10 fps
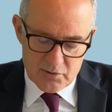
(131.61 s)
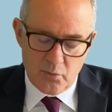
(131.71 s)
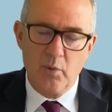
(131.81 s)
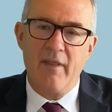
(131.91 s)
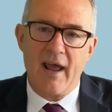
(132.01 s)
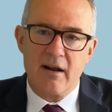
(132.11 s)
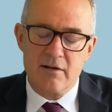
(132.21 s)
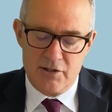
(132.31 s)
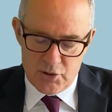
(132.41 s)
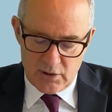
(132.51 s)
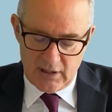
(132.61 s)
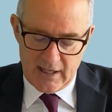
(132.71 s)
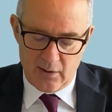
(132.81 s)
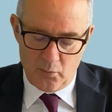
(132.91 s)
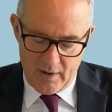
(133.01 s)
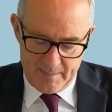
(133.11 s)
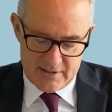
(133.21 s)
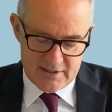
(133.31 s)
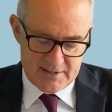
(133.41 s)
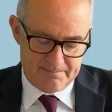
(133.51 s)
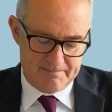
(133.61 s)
without nuclear weapons,